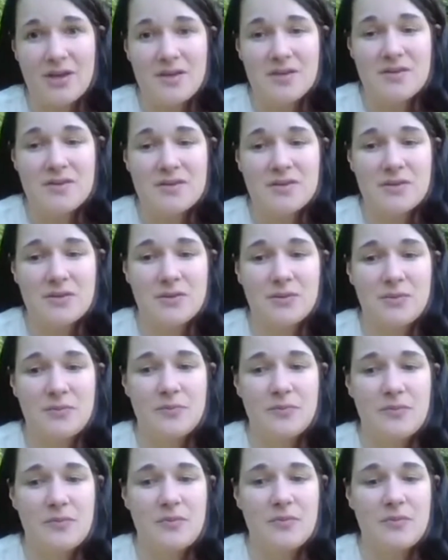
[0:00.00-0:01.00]
So
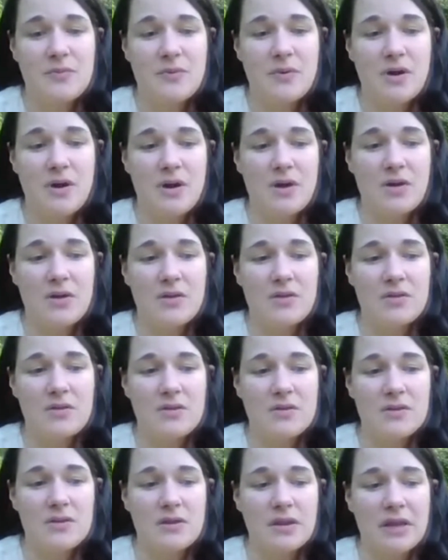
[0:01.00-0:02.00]

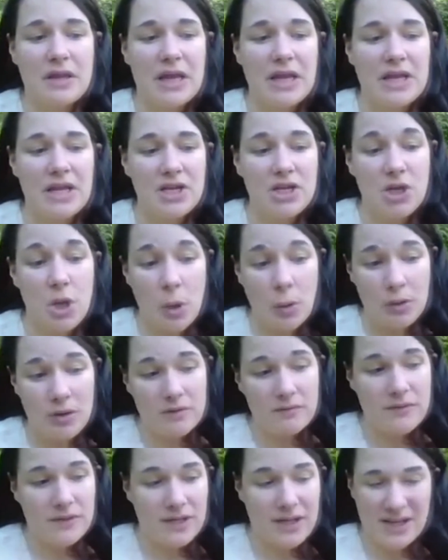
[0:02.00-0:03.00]
letting go
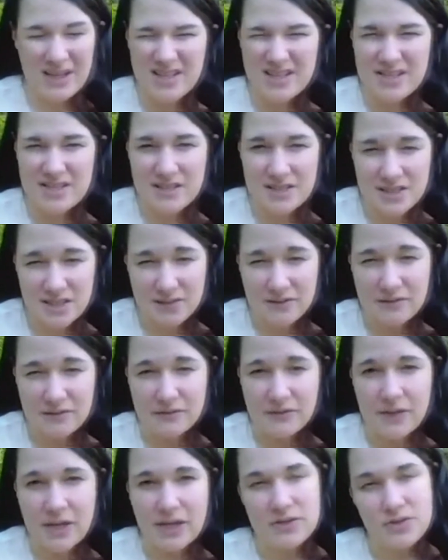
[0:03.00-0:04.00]
of the ex stuff,
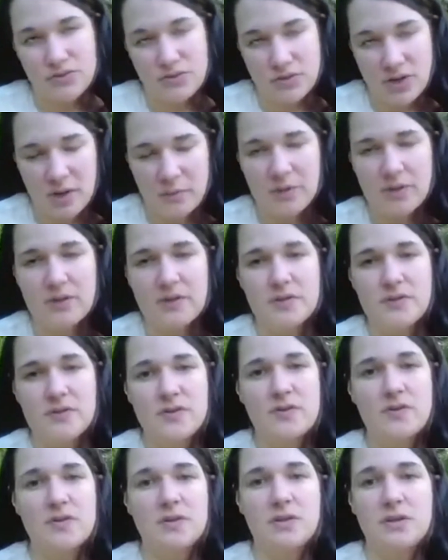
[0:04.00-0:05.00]
that drama,
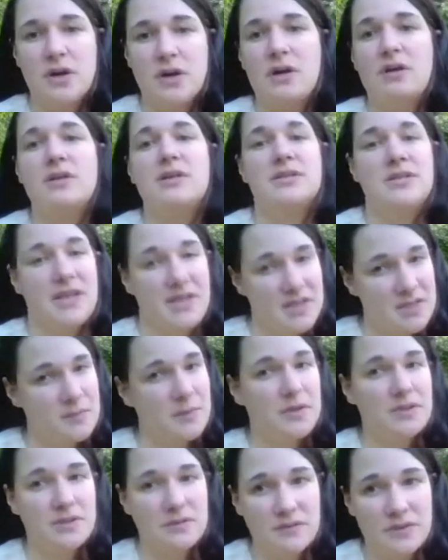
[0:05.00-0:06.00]
is usually the hardest
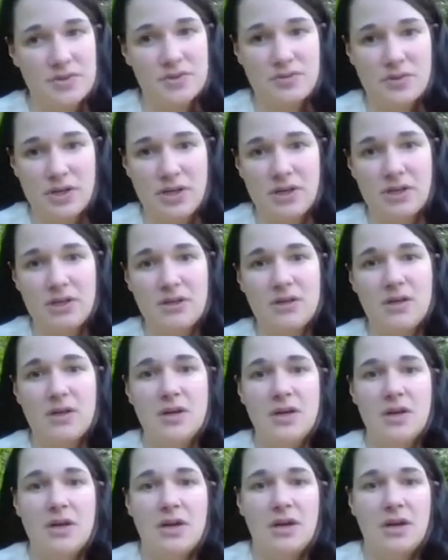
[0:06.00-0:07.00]
aspect of the training
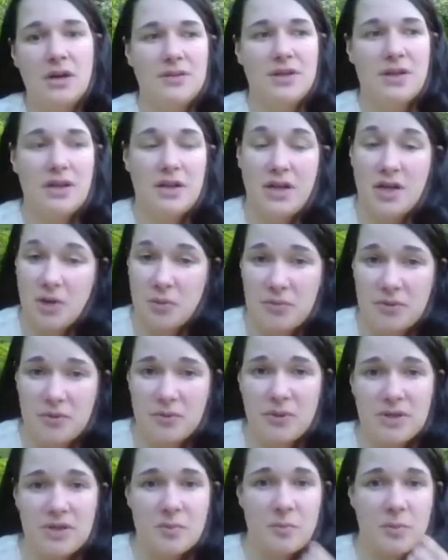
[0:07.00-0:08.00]
that I help you
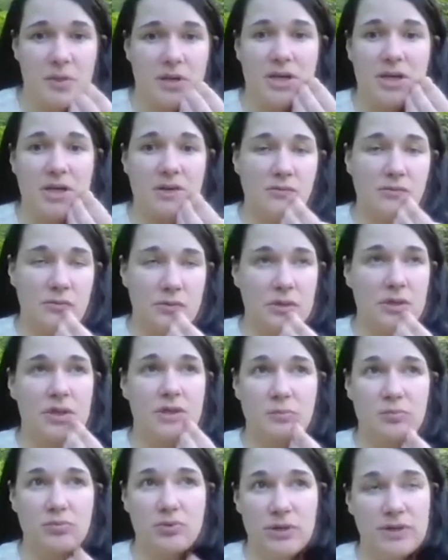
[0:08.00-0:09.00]
with, but it
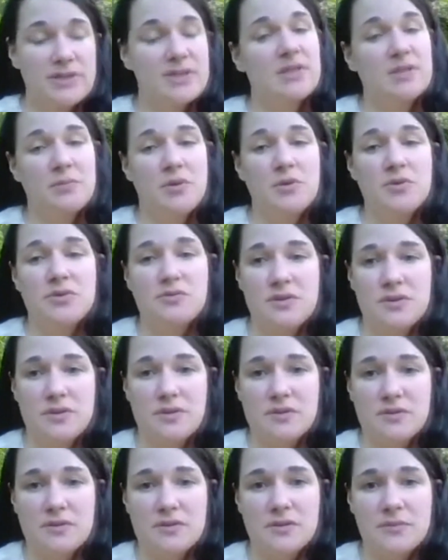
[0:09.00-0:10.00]
really brings in the most
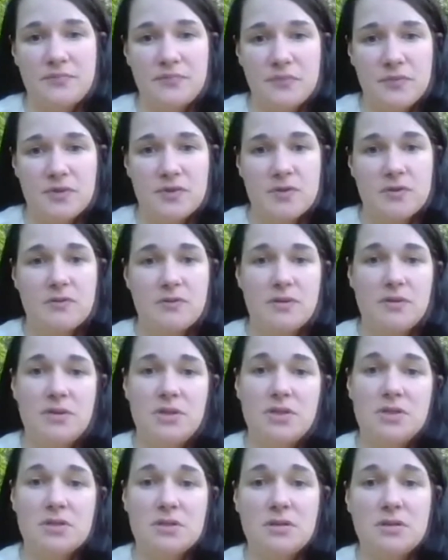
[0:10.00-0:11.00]
results. So you
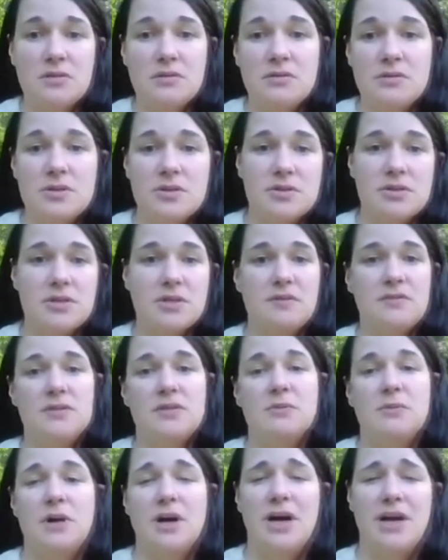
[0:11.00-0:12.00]
need to hold yourself
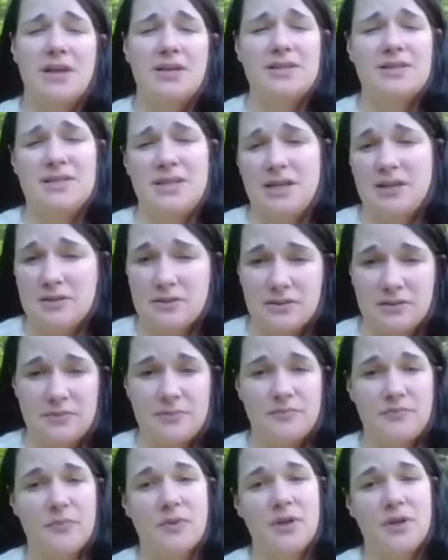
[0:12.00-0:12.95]
to a high standard